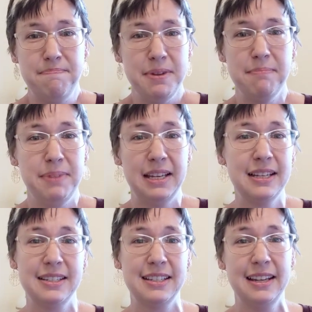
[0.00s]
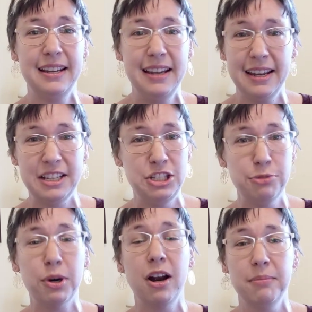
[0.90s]
Because it can
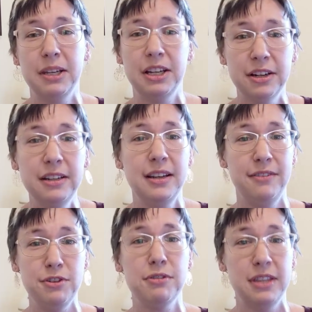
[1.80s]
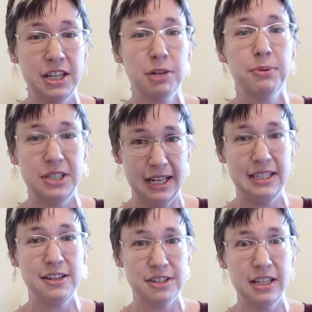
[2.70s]
do more harm than good if you think you're
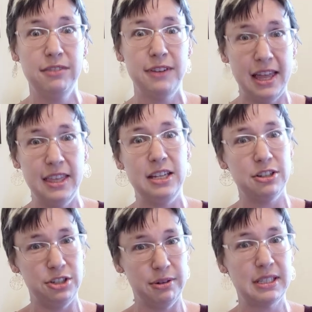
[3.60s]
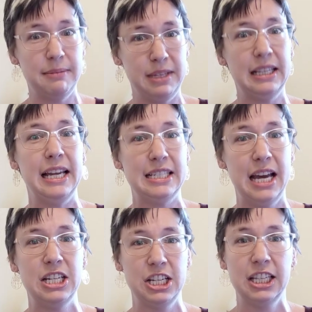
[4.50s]
protecting yourself and then you're doing something like
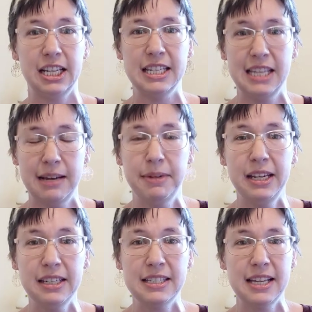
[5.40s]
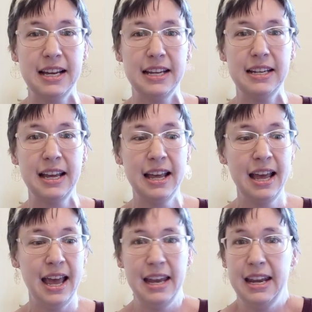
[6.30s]
touching the contaminated side.
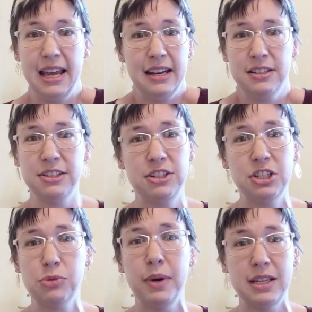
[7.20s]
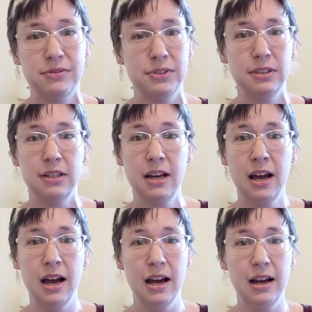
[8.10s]
And also it's just wasteful.
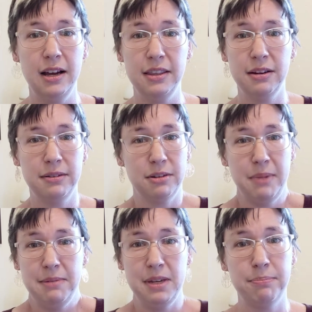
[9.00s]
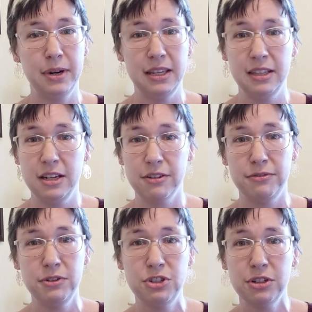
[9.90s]
There may be a point in the near
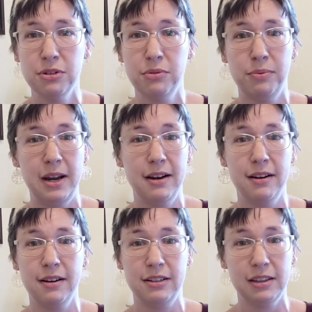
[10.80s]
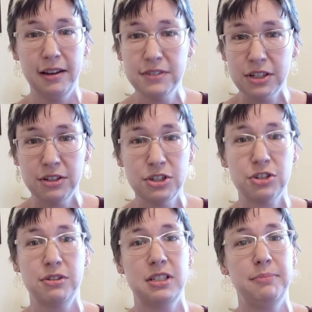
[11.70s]
future where gloves are in
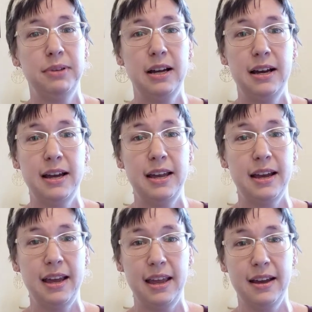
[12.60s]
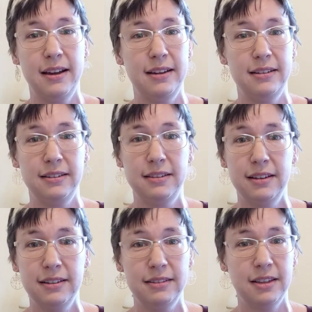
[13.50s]
short supply, and
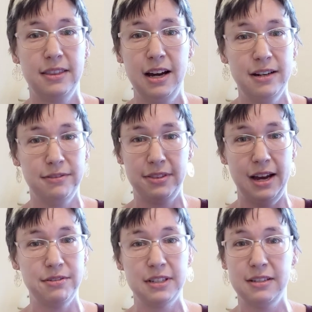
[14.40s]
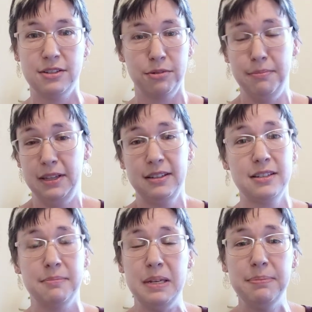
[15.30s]
the thought of thousands or
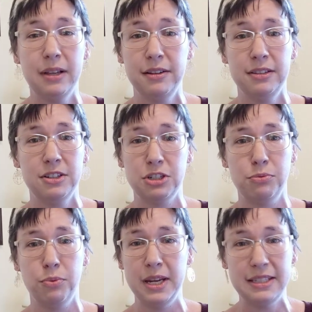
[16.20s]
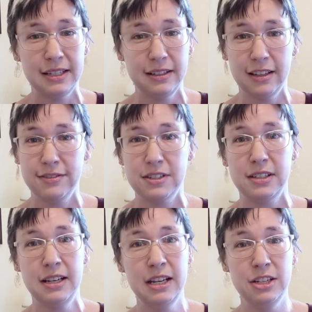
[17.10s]
millions of people out there just wasting
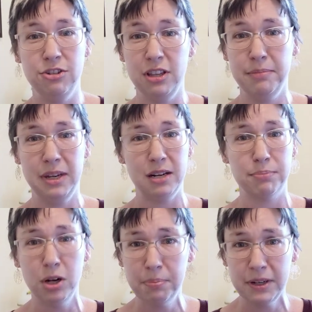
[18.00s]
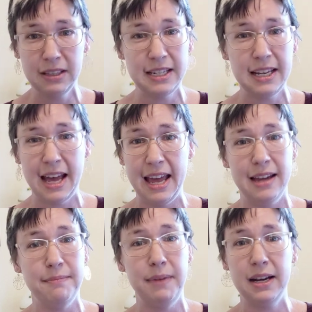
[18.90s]
gloves, doing them inappropriately,
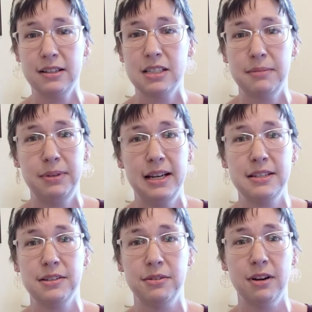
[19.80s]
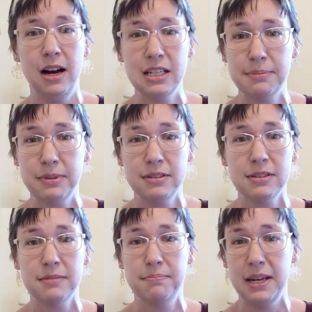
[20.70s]
and medical supplies or
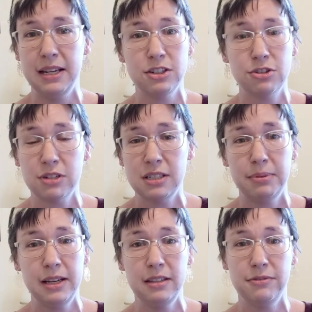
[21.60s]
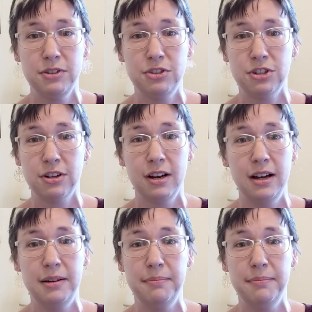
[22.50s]
hospitals being in short supply in the future,